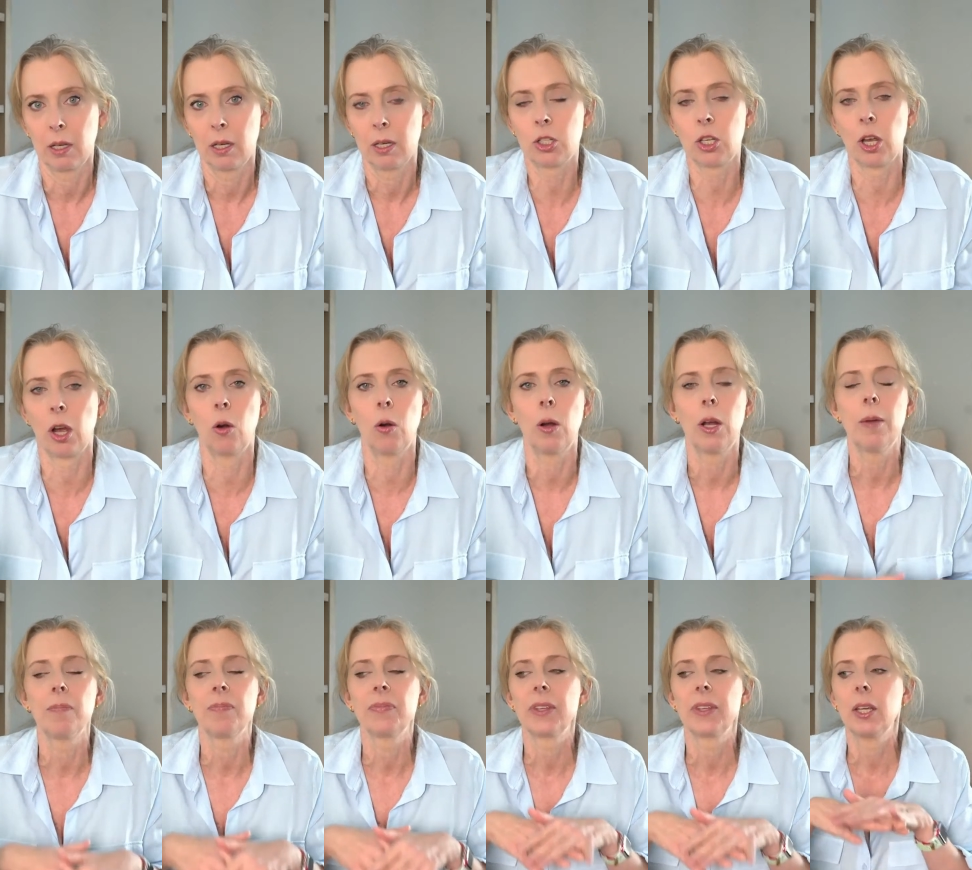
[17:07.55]
So
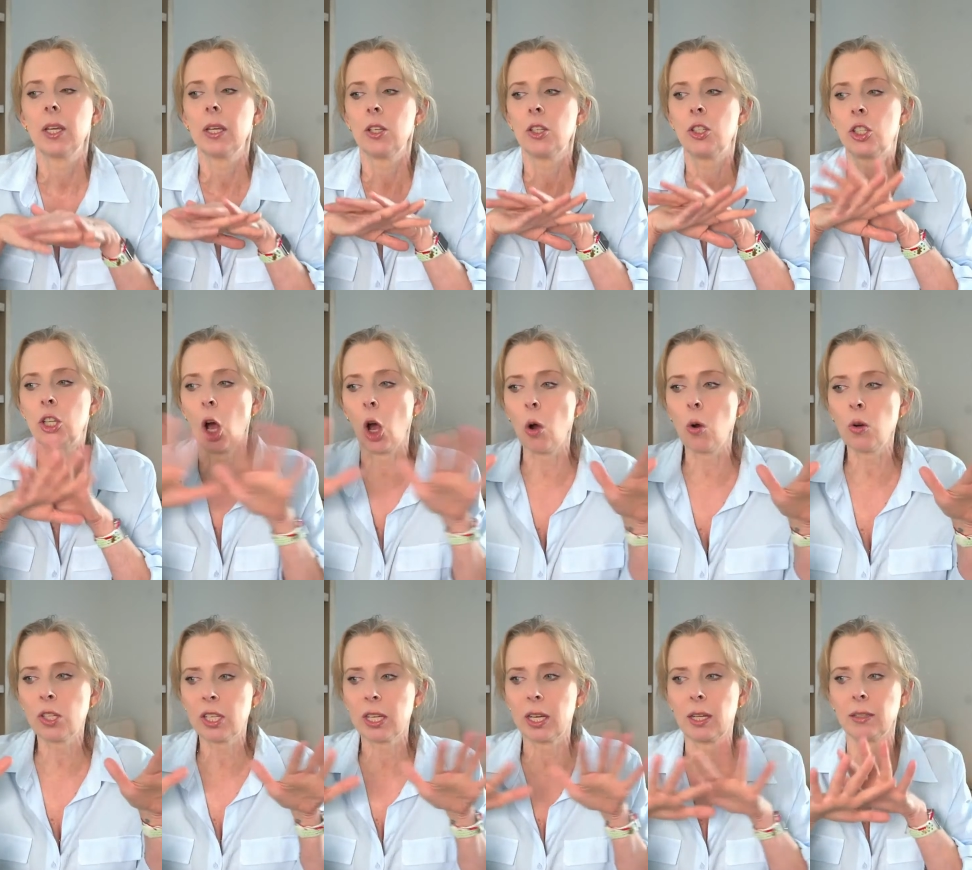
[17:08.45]

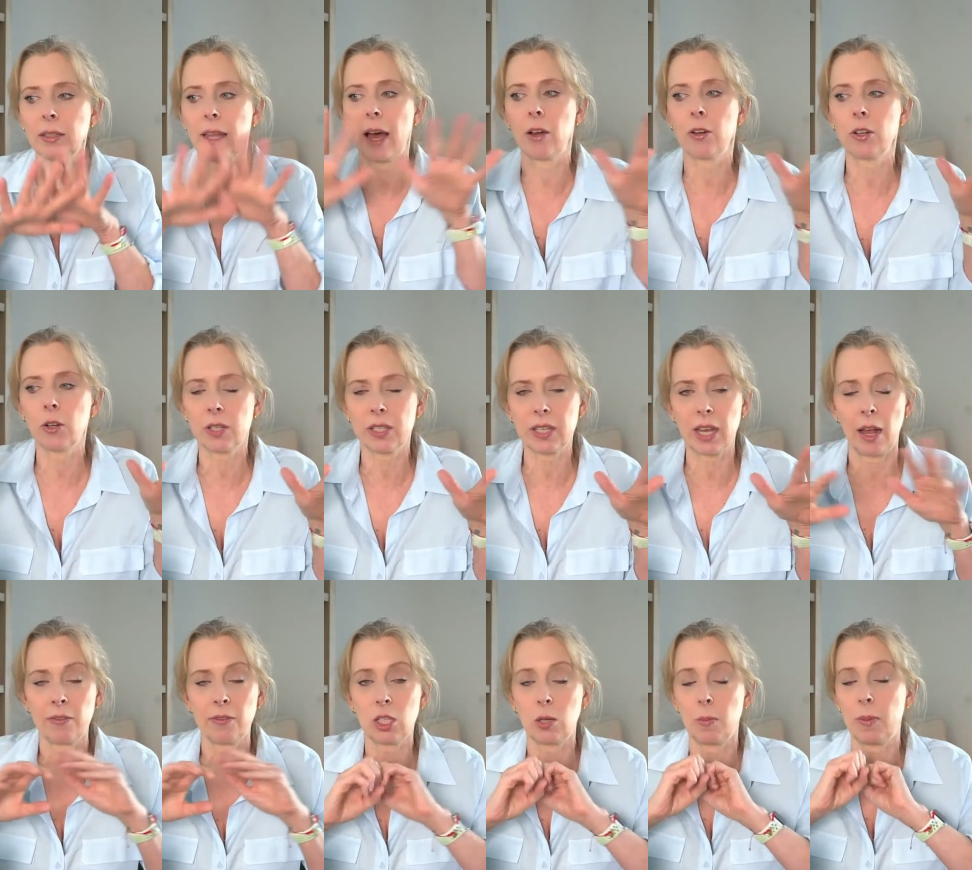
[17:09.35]
don't allow
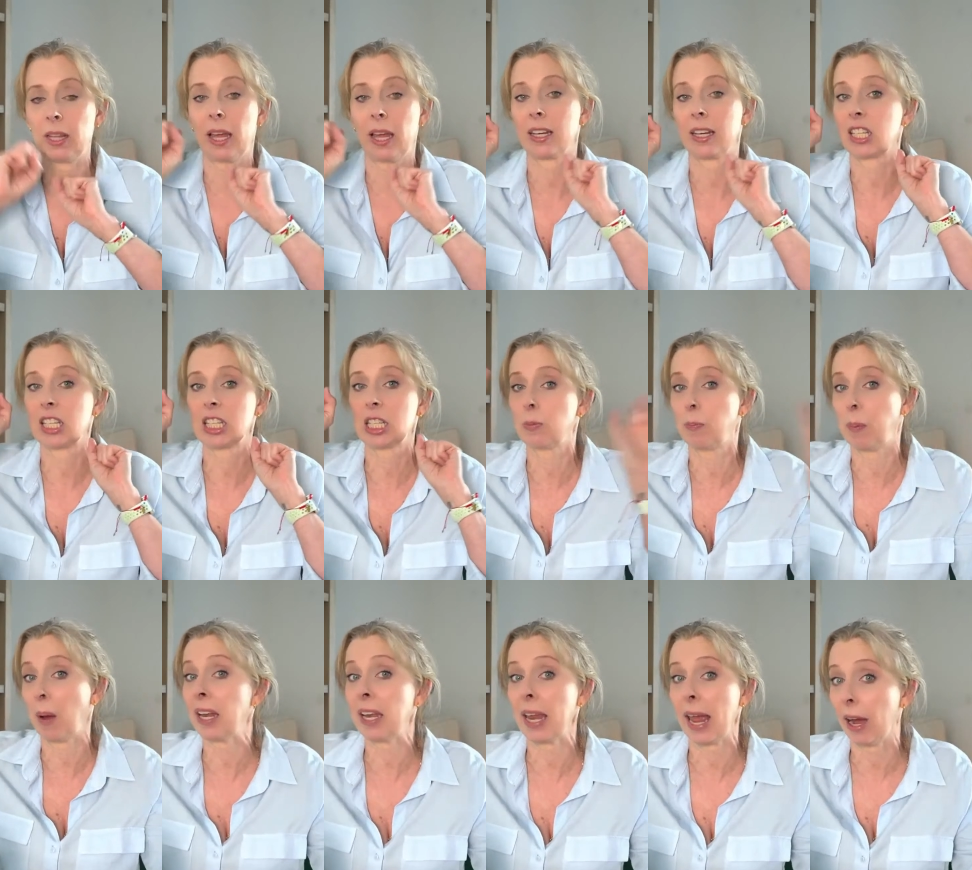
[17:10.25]
yourselves to be
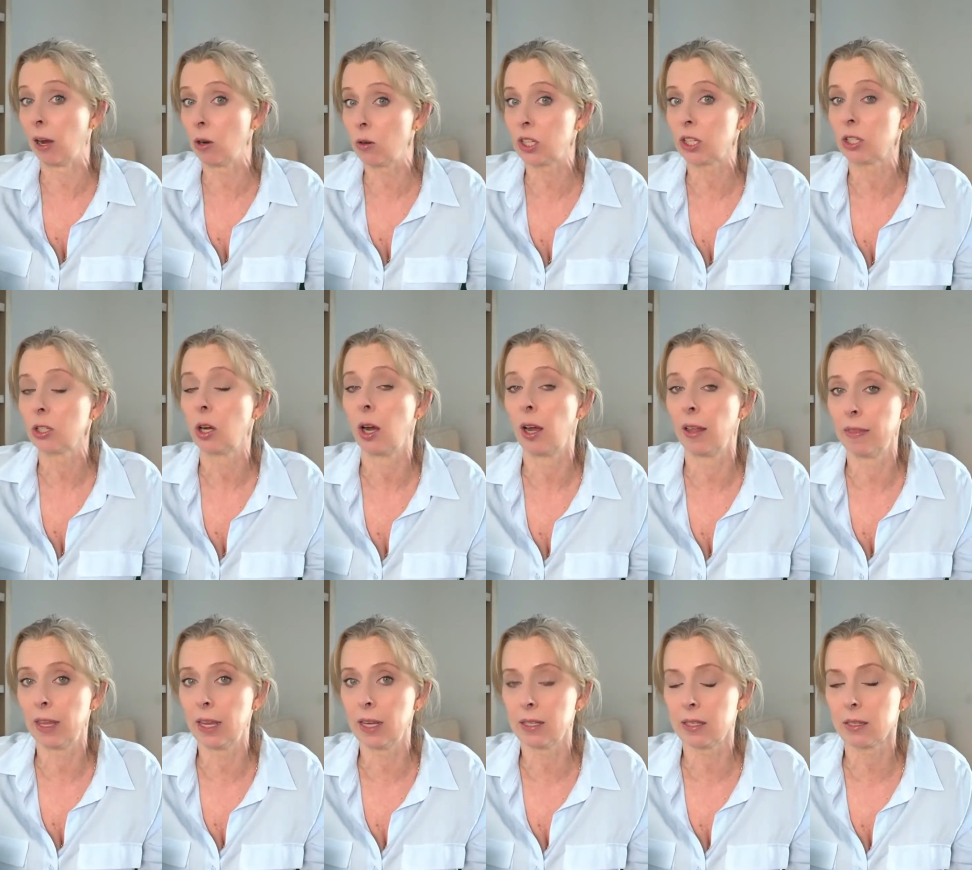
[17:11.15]
spun out on
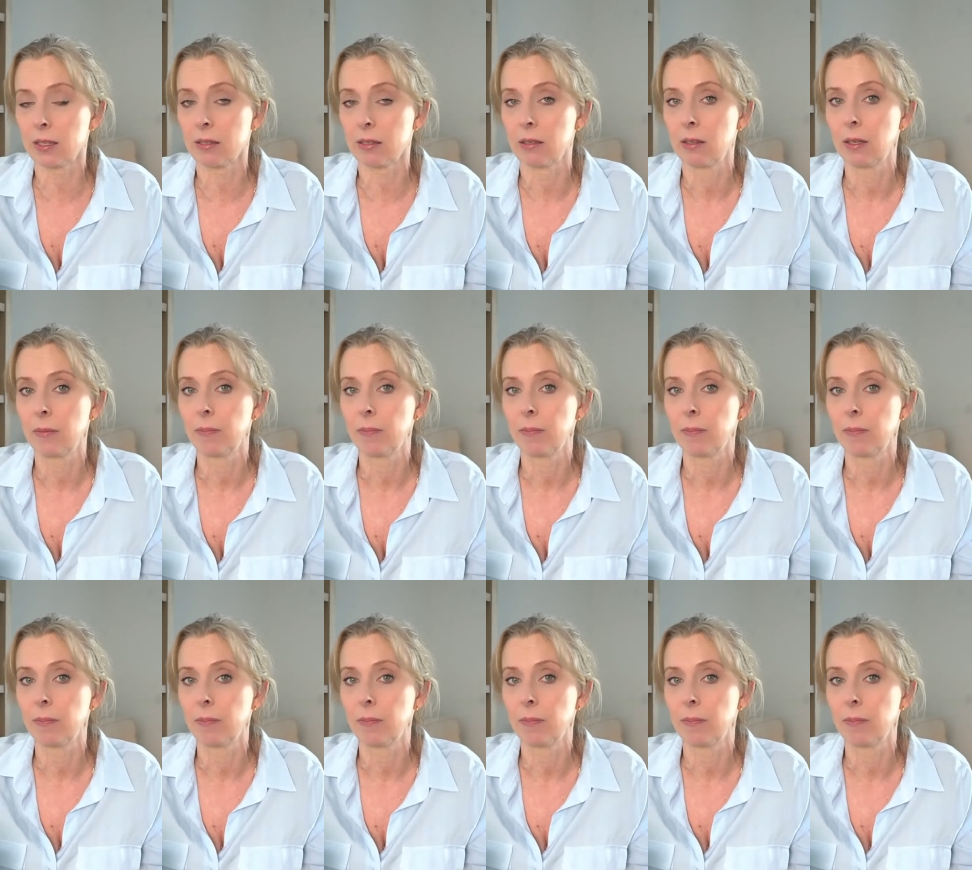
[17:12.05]
this